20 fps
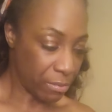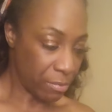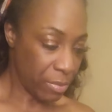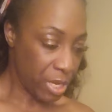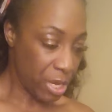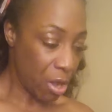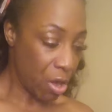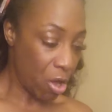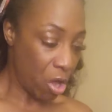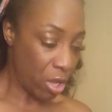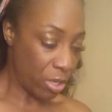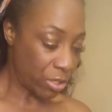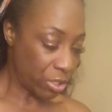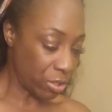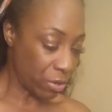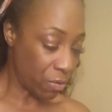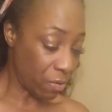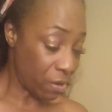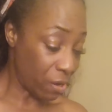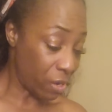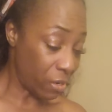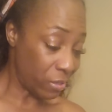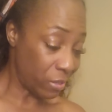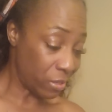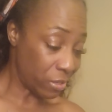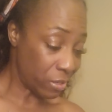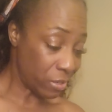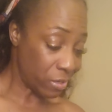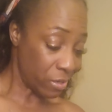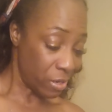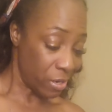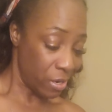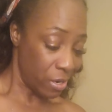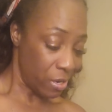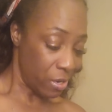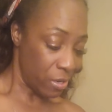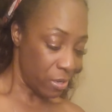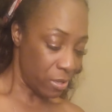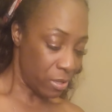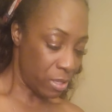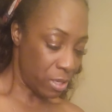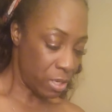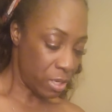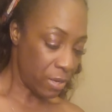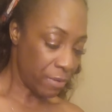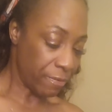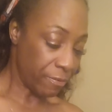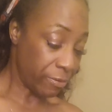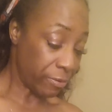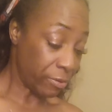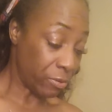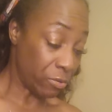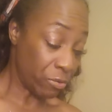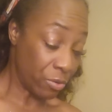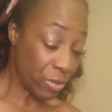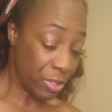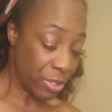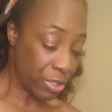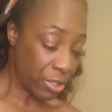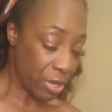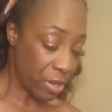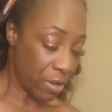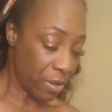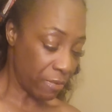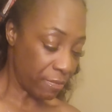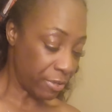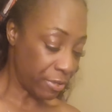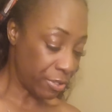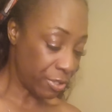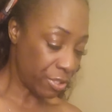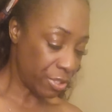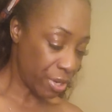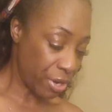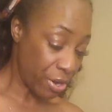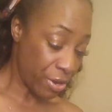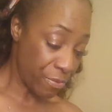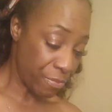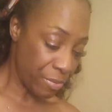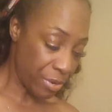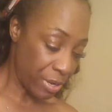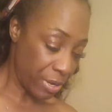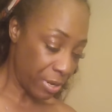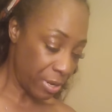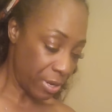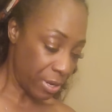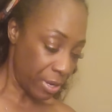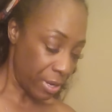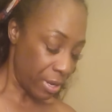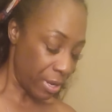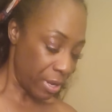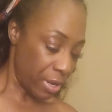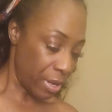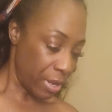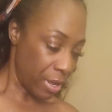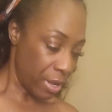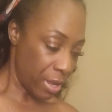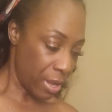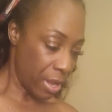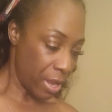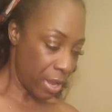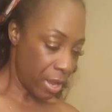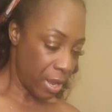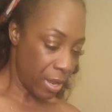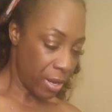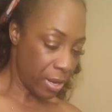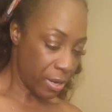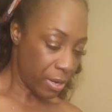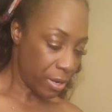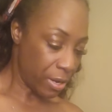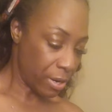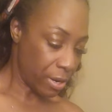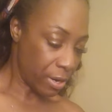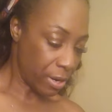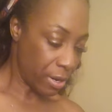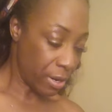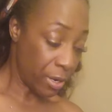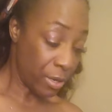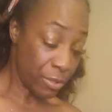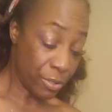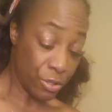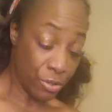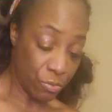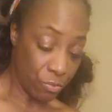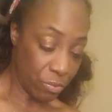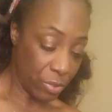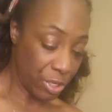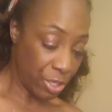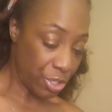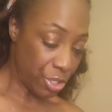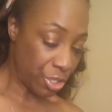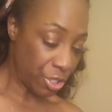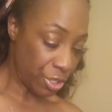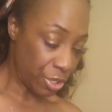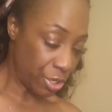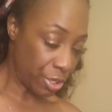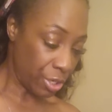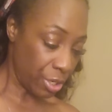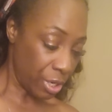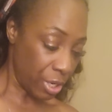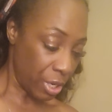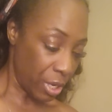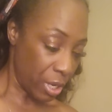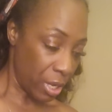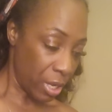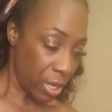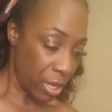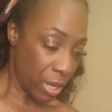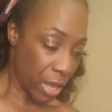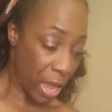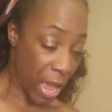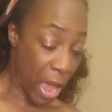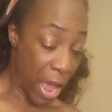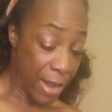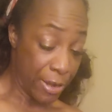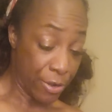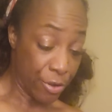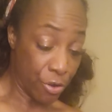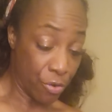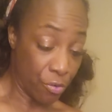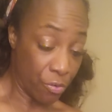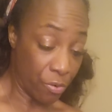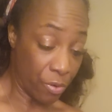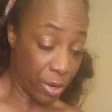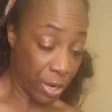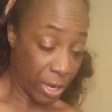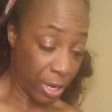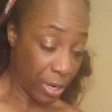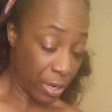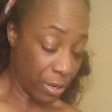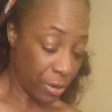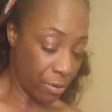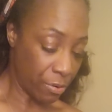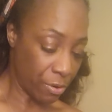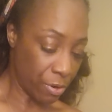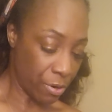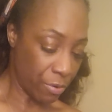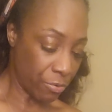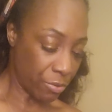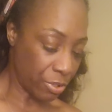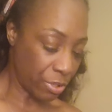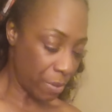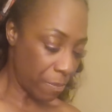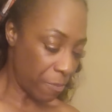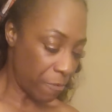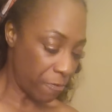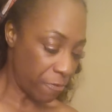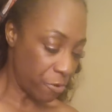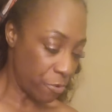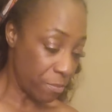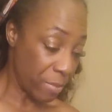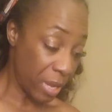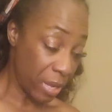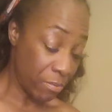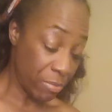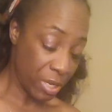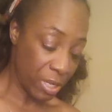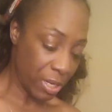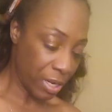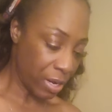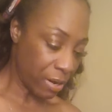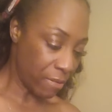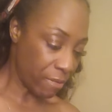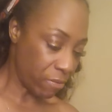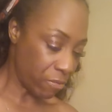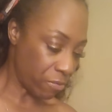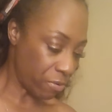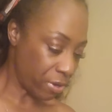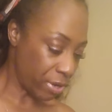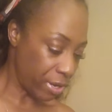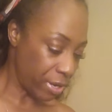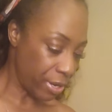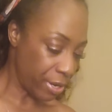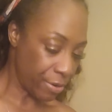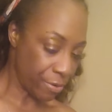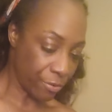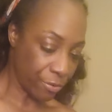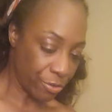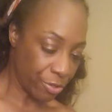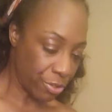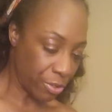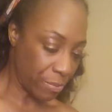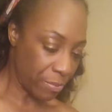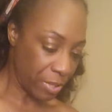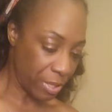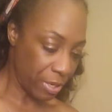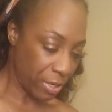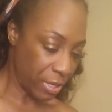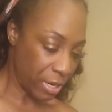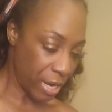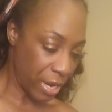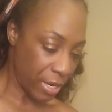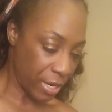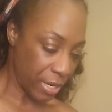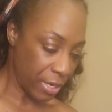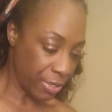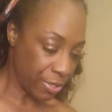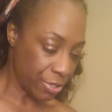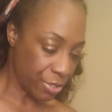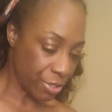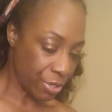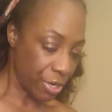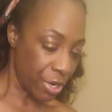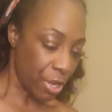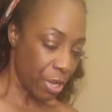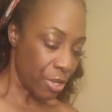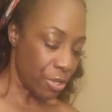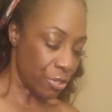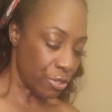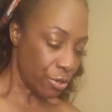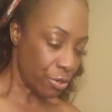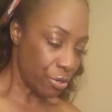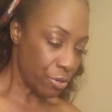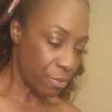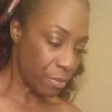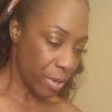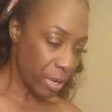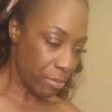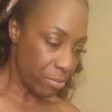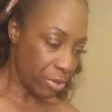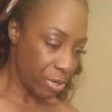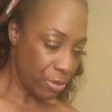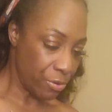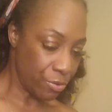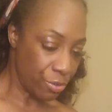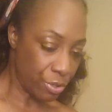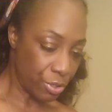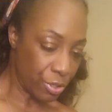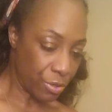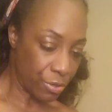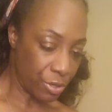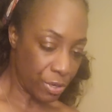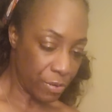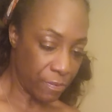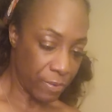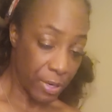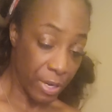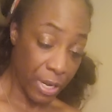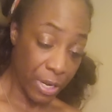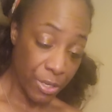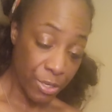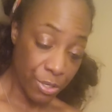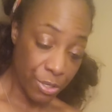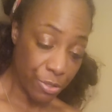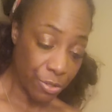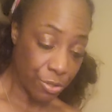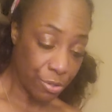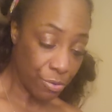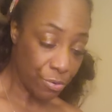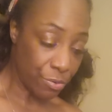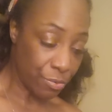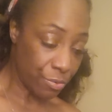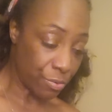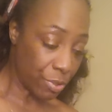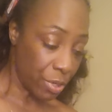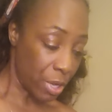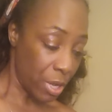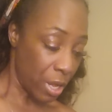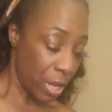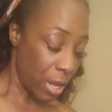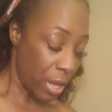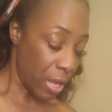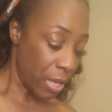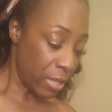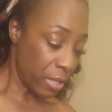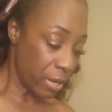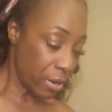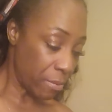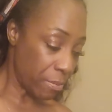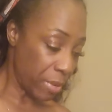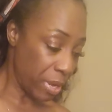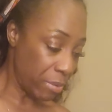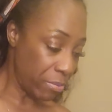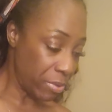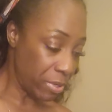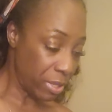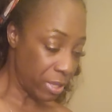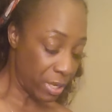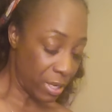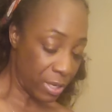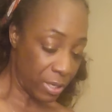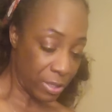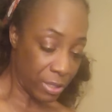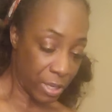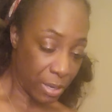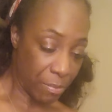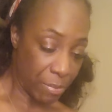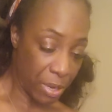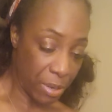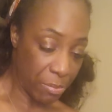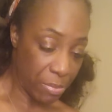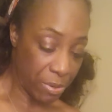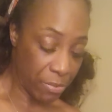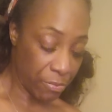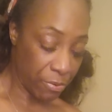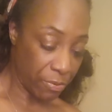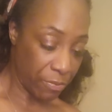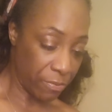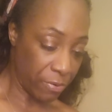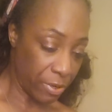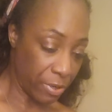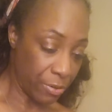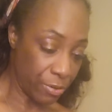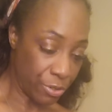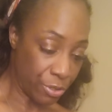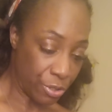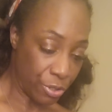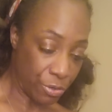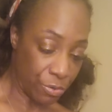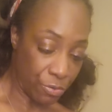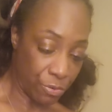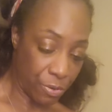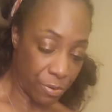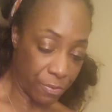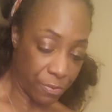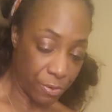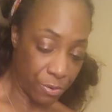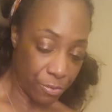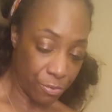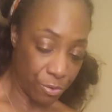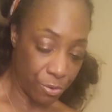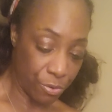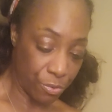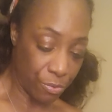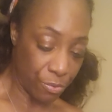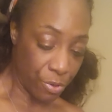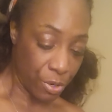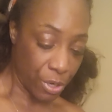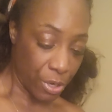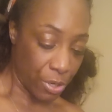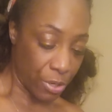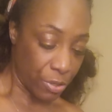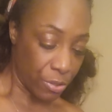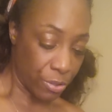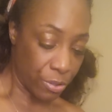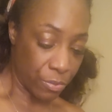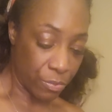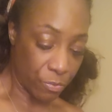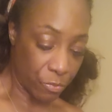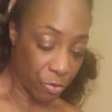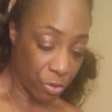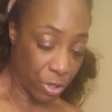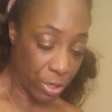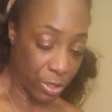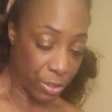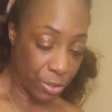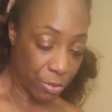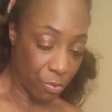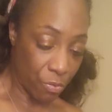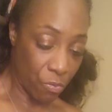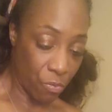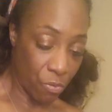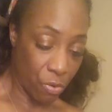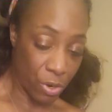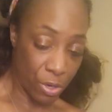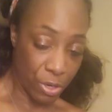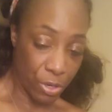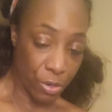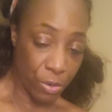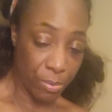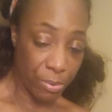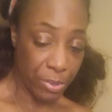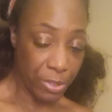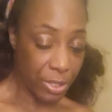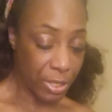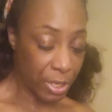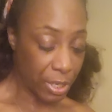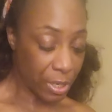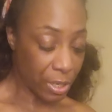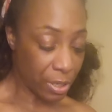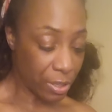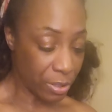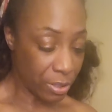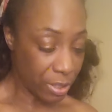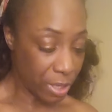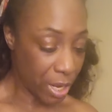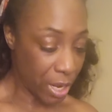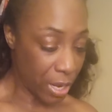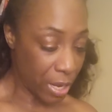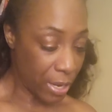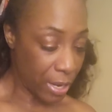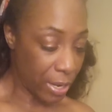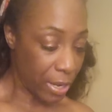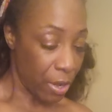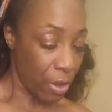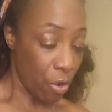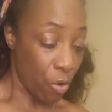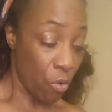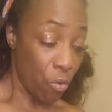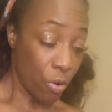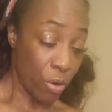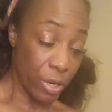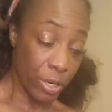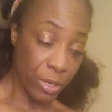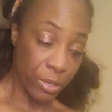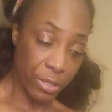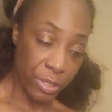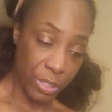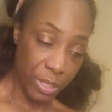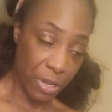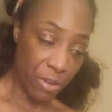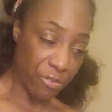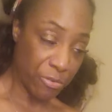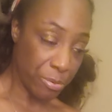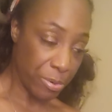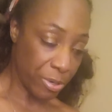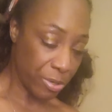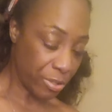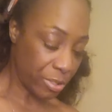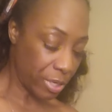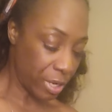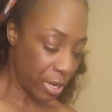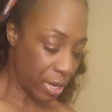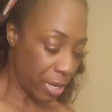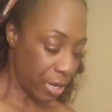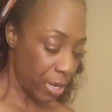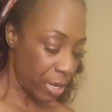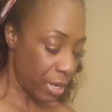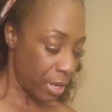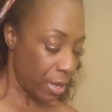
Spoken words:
be also under the influence of discernment and intuition at knowing, you know, some of you may be clairvoyant or something of that nature. So you may be using your divination tools, and there may be things that may be revealed to you if you do some reads on your particular sign or yourself per se.